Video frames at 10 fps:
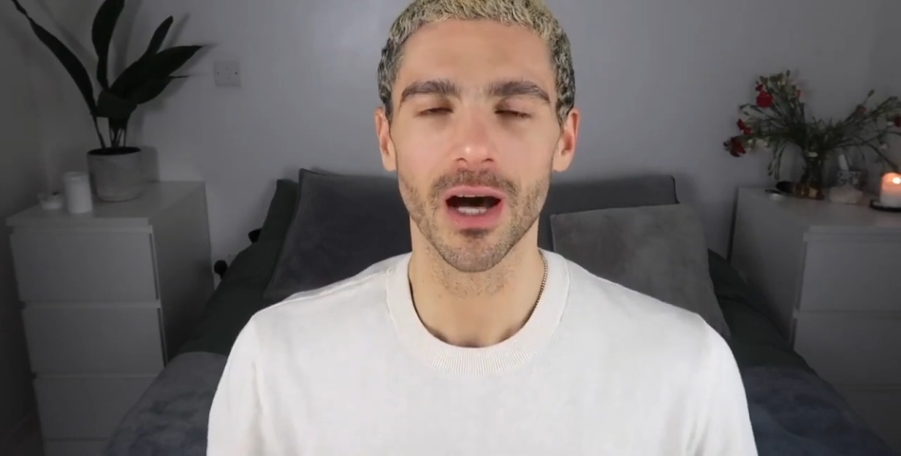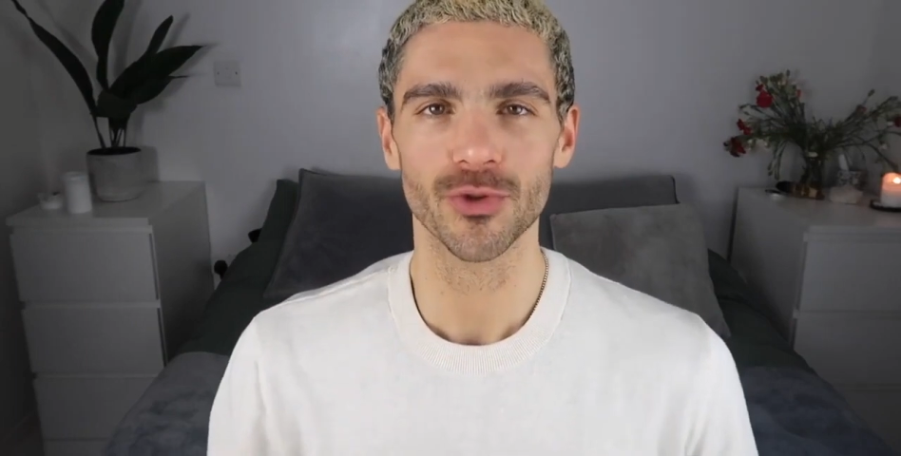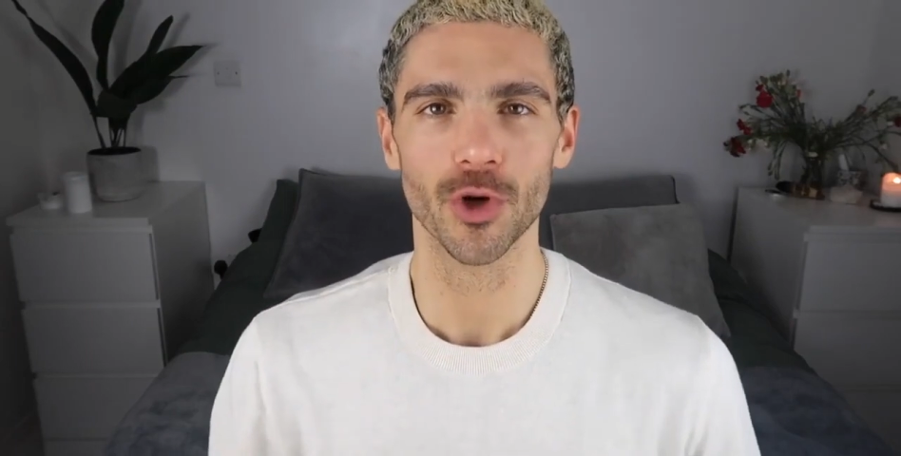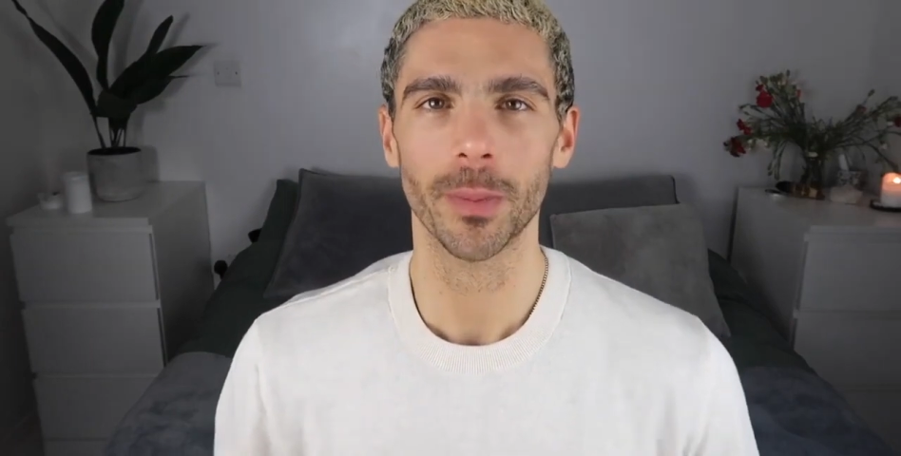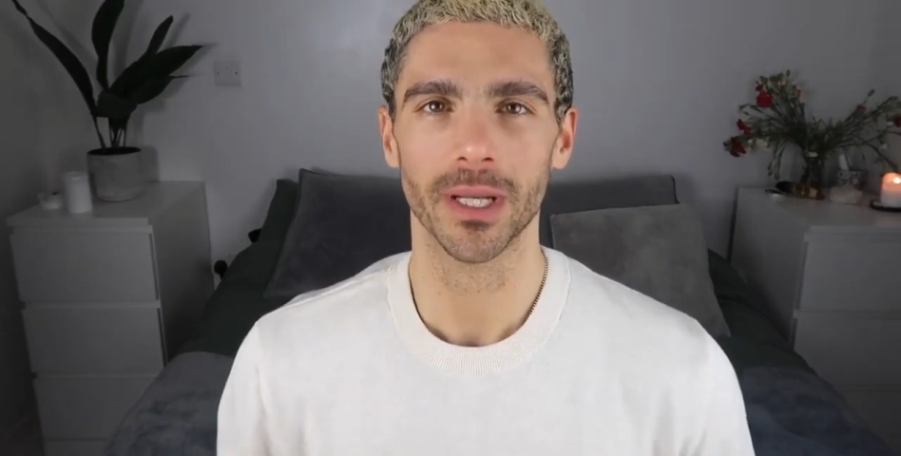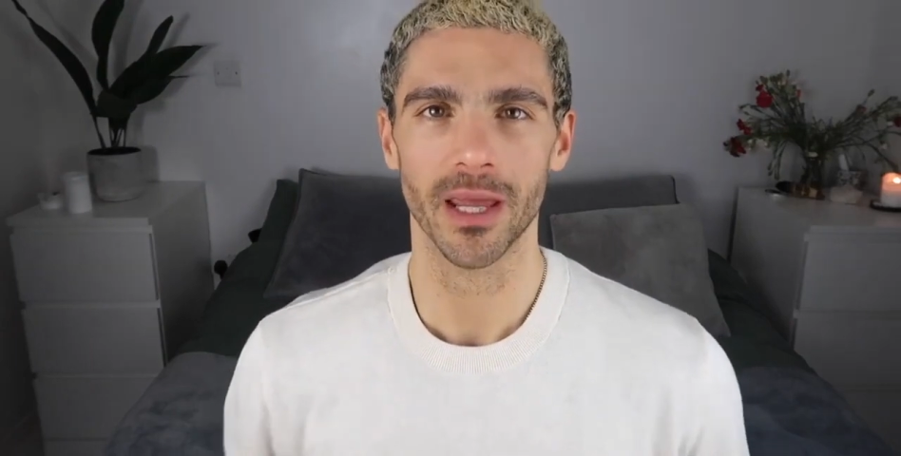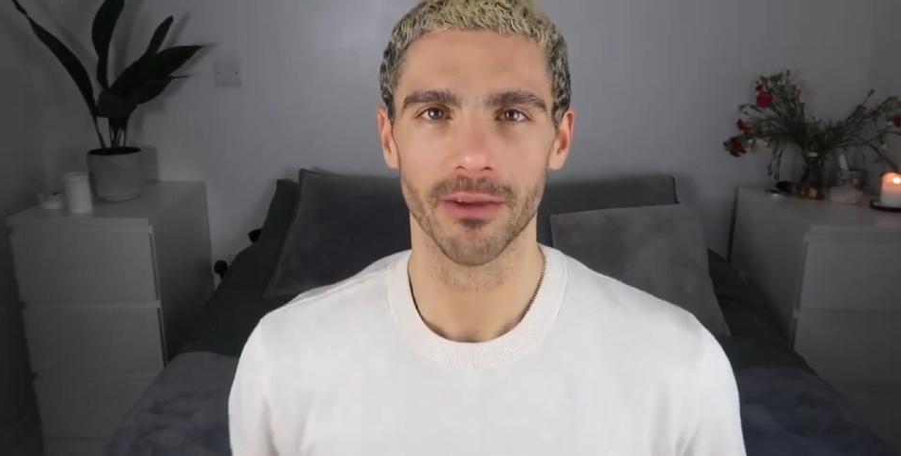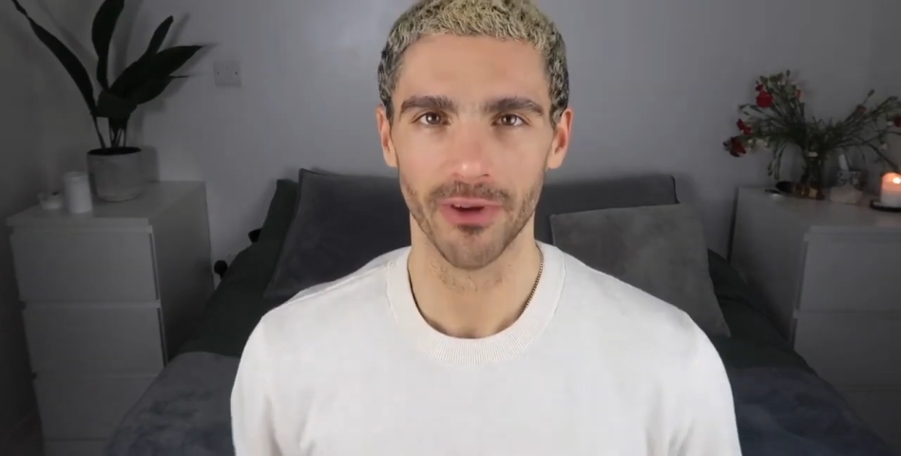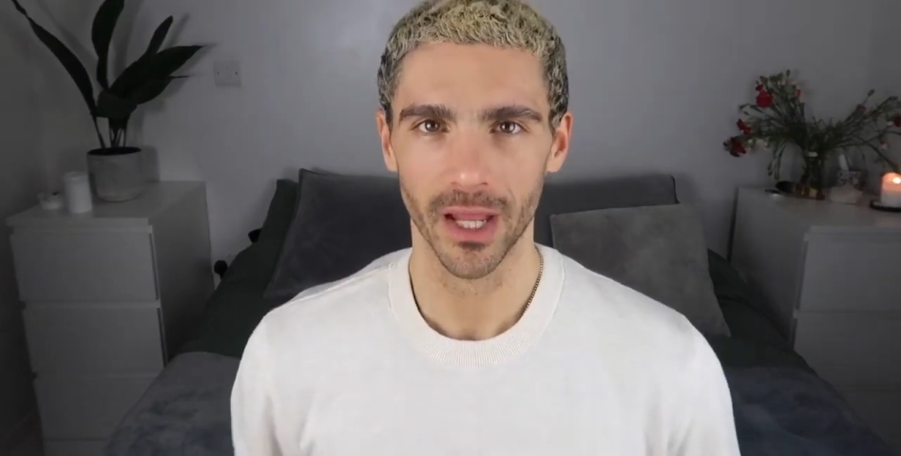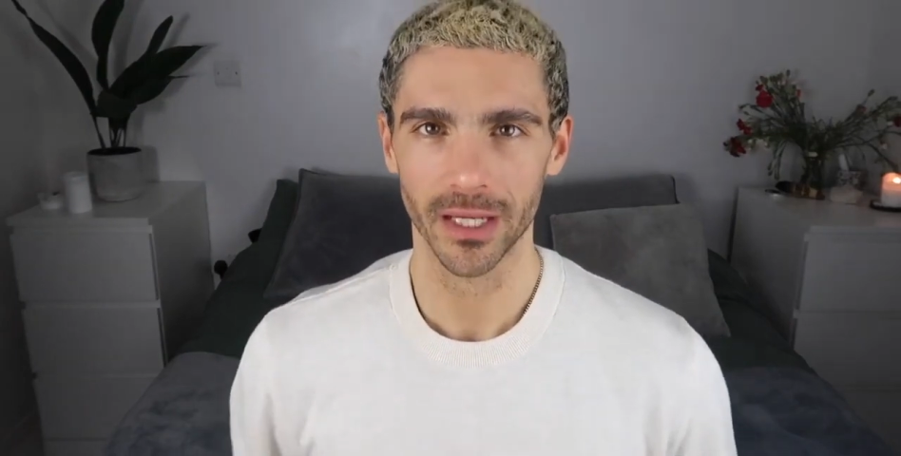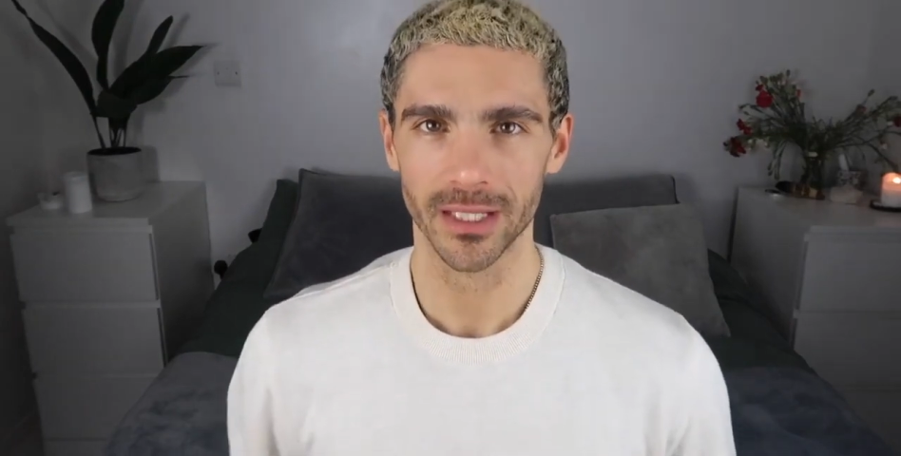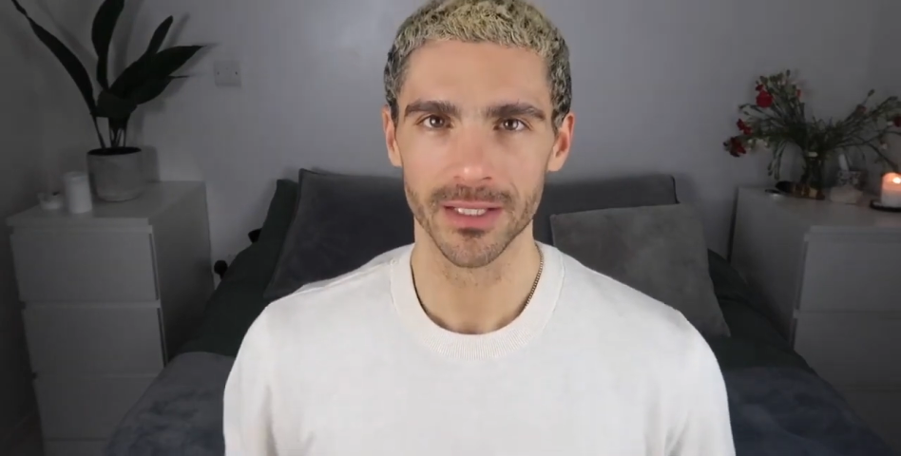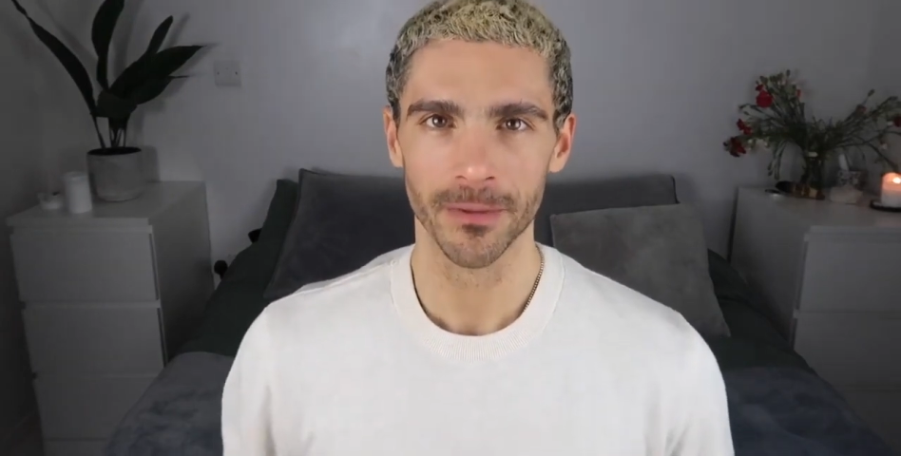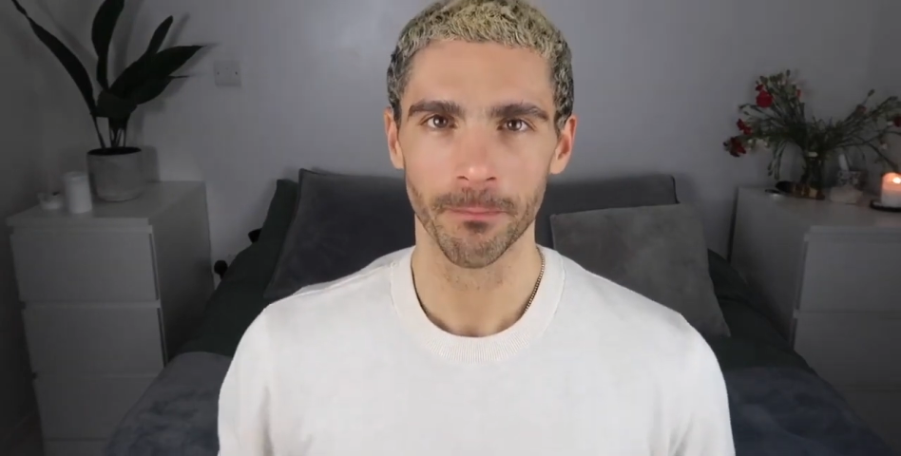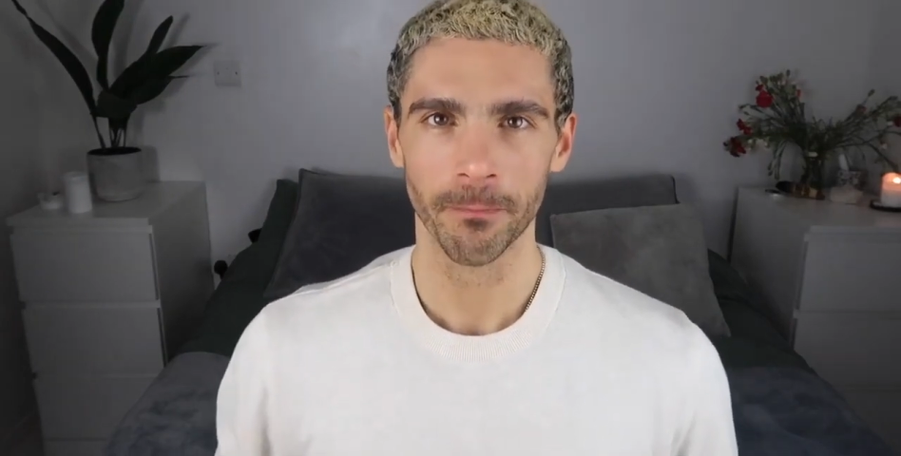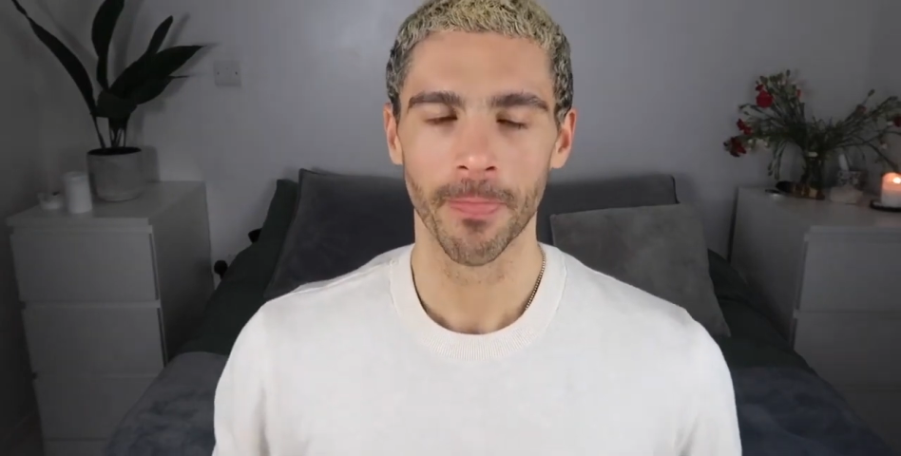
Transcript: are dropping like flies,